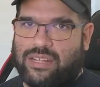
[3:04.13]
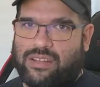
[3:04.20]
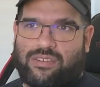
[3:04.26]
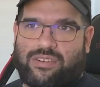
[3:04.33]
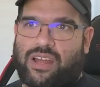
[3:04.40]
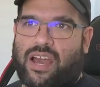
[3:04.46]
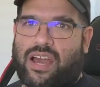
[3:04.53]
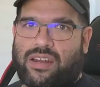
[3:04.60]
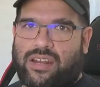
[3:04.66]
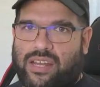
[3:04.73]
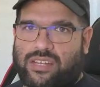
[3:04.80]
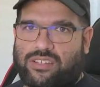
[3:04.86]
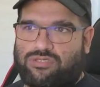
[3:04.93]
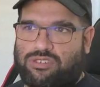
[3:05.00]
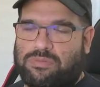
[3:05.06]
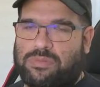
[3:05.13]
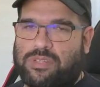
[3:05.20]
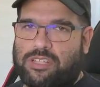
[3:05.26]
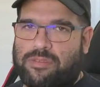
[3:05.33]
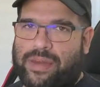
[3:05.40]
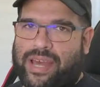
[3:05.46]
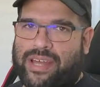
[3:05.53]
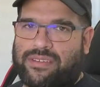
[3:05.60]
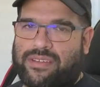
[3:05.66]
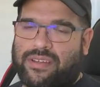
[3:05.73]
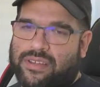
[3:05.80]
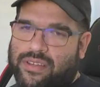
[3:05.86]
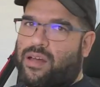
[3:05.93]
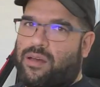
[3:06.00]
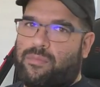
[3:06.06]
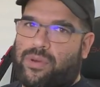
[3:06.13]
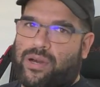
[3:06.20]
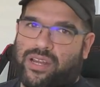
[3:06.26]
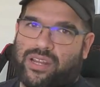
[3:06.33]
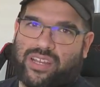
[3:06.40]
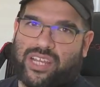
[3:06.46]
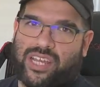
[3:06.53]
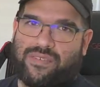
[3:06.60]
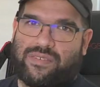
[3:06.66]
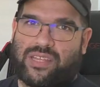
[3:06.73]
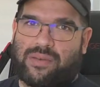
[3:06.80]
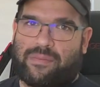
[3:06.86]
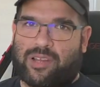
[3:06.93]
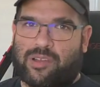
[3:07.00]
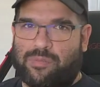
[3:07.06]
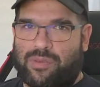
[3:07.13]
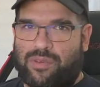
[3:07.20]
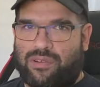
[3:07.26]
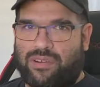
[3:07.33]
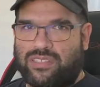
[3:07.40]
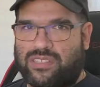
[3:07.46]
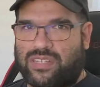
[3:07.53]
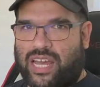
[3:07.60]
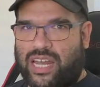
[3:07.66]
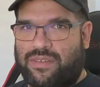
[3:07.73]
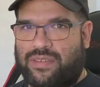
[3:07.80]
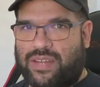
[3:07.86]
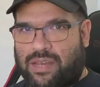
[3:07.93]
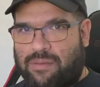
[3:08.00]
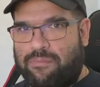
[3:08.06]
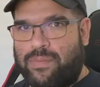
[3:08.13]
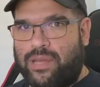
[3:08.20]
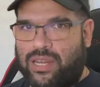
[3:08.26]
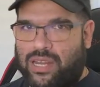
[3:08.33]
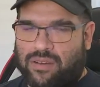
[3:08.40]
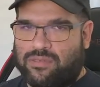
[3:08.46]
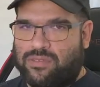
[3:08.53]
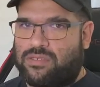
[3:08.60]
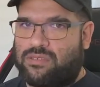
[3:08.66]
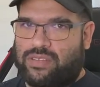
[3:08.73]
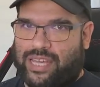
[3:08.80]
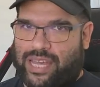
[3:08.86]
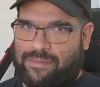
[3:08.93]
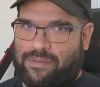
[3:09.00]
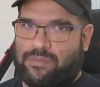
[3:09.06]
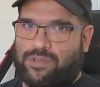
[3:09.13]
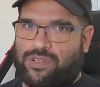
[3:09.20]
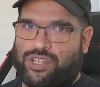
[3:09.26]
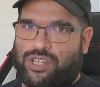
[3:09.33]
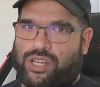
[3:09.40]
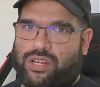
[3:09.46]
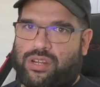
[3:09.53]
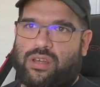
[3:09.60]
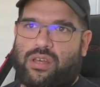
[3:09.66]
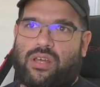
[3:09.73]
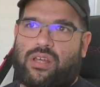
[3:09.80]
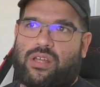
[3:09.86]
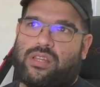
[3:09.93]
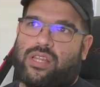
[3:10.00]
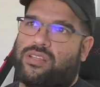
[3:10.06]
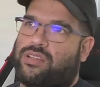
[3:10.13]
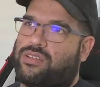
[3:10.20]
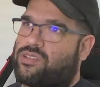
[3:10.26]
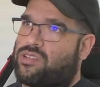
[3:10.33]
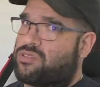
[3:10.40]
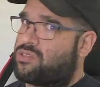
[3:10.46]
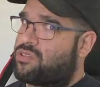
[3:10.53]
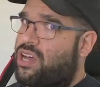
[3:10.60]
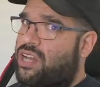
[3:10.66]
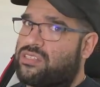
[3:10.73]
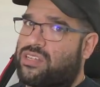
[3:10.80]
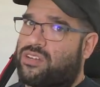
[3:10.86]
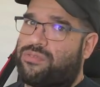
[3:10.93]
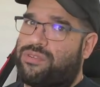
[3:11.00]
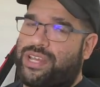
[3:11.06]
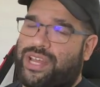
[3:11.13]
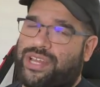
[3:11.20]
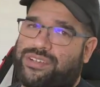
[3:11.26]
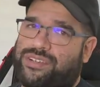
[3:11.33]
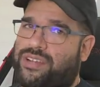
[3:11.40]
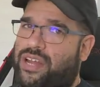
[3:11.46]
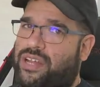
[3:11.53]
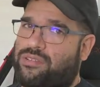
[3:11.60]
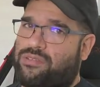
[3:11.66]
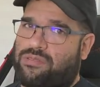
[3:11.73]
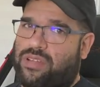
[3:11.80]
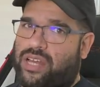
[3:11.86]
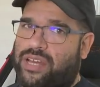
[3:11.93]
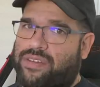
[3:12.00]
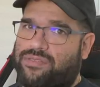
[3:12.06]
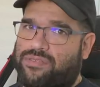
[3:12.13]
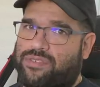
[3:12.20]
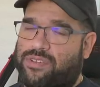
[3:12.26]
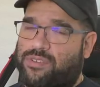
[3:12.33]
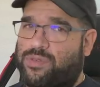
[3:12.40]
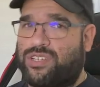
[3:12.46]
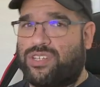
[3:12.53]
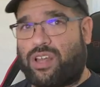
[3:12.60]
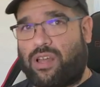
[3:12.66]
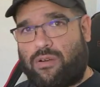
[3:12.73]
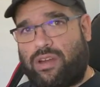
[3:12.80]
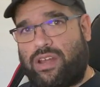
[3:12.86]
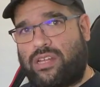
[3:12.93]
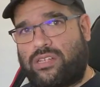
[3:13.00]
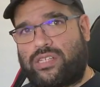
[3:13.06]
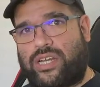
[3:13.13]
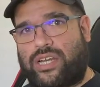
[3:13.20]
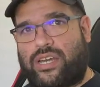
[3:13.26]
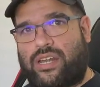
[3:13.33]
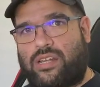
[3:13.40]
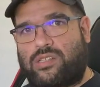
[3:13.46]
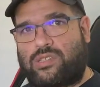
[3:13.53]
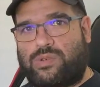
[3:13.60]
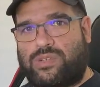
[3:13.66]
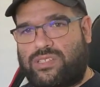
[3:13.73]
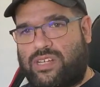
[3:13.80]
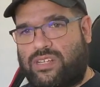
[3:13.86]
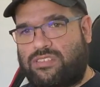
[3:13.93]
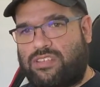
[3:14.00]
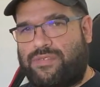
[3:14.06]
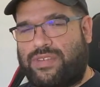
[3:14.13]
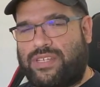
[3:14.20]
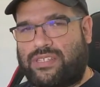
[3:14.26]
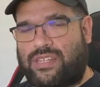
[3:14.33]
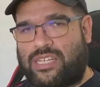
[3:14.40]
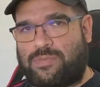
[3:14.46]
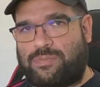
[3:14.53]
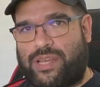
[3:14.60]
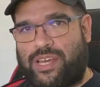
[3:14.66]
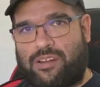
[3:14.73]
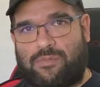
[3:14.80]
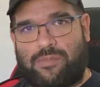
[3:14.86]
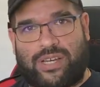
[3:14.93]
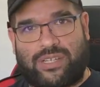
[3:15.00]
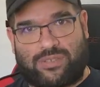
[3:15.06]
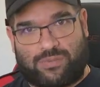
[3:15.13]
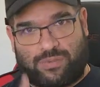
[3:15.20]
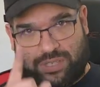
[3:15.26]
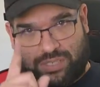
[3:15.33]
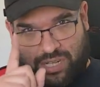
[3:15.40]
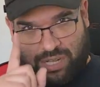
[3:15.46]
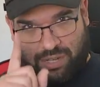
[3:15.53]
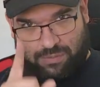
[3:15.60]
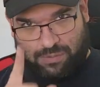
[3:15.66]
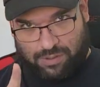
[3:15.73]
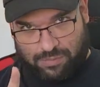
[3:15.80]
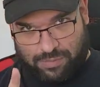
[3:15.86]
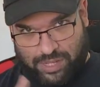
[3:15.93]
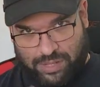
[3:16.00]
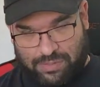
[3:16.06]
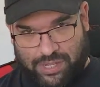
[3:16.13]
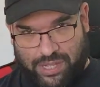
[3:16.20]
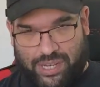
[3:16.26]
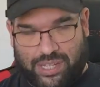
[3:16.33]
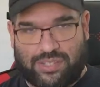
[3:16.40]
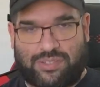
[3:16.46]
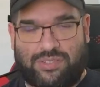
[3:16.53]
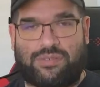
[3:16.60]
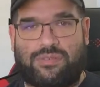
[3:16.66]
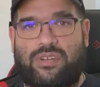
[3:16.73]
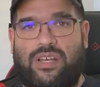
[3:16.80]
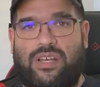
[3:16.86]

They're not extremely demanding. But given that my computer is kind of like a mid-level gaming machine that does also content creation, I do live streams, which you can go ahead and check it out, twitch.tv/pianobytes, which I will be updating it soon.